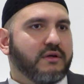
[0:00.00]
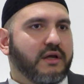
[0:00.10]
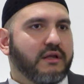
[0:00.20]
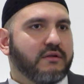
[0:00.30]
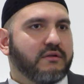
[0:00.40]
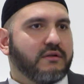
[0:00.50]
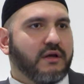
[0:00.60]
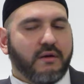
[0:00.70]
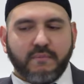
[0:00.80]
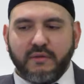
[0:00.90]
in,
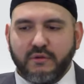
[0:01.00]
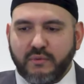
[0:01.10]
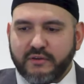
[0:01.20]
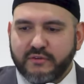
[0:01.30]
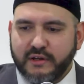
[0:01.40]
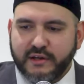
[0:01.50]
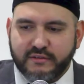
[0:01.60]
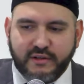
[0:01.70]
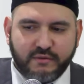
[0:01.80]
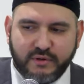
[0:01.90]
um, in the West. Uh,
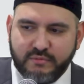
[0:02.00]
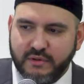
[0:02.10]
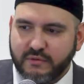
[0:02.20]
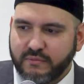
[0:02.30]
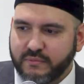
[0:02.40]
next slide, please, brother.